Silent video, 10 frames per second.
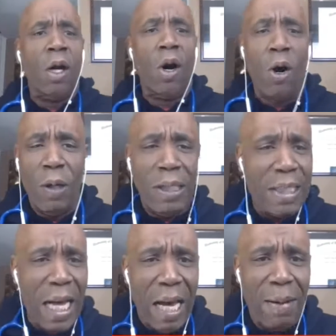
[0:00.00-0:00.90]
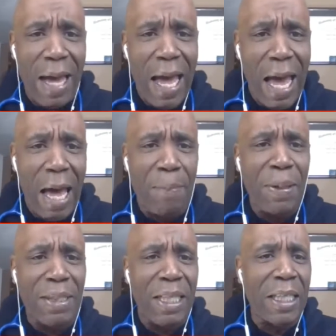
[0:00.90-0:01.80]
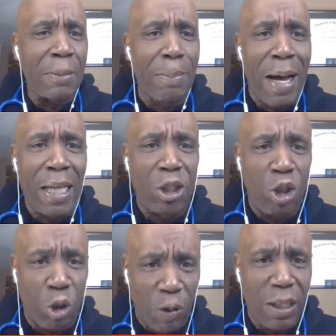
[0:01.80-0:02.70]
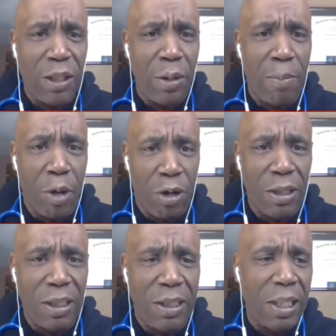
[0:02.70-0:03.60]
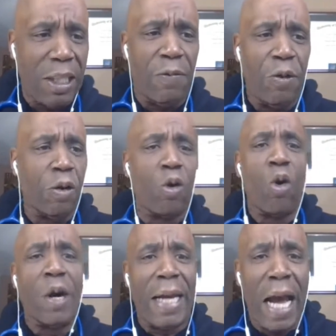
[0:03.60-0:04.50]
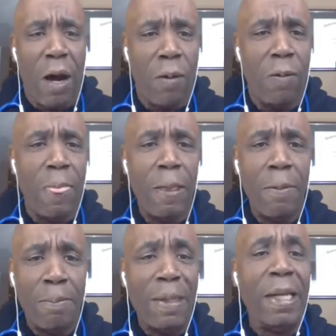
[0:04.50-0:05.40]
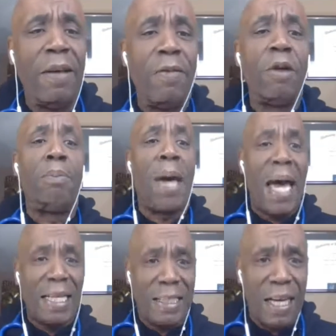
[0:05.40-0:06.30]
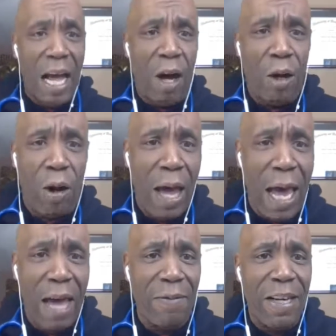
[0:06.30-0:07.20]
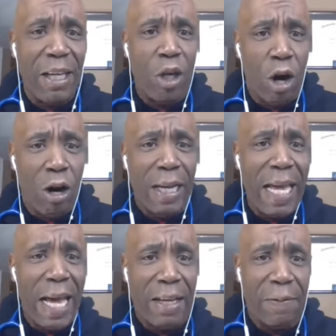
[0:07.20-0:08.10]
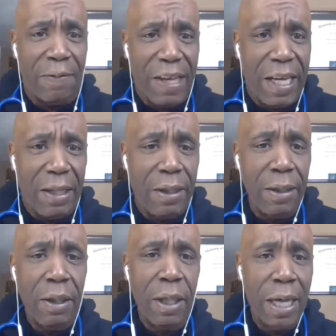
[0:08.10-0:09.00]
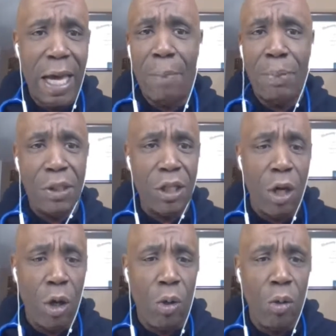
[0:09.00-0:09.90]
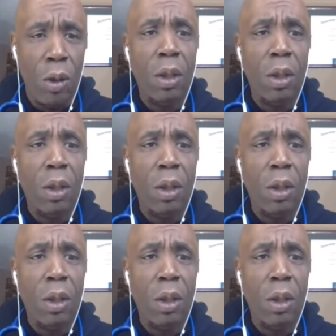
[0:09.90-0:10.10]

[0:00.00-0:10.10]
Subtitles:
Only time that happens is by strict emergency. If you're going out, meaning if you're passing out or having a cardiac event episode